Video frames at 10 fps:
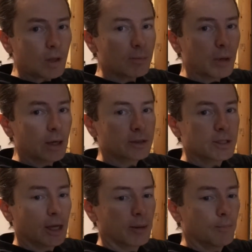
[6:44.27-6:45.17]
but
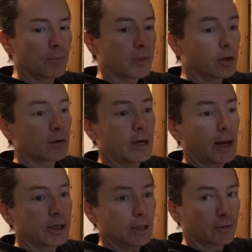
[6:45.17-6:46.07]
they're a great
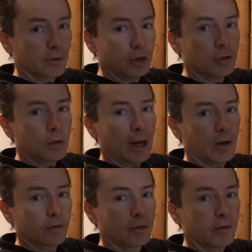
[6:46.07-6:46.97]
idea. For newer
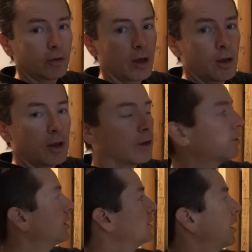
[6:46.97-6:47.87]
houses,
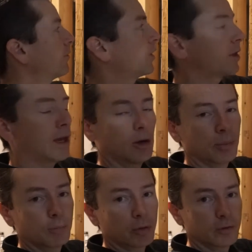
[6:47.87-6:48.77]
they definitely help
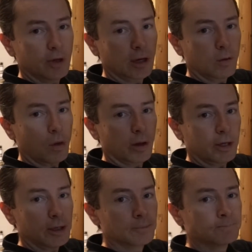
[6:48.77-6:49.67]
improve air
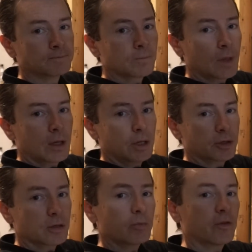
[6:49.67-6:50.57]
quality. In
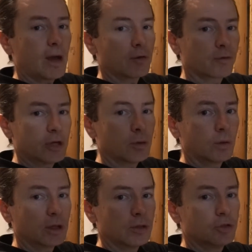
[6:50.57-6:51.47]
terms of how
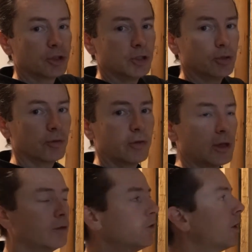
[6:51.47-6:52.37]
frequently you should use
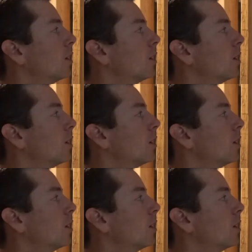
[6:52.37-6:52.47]
these,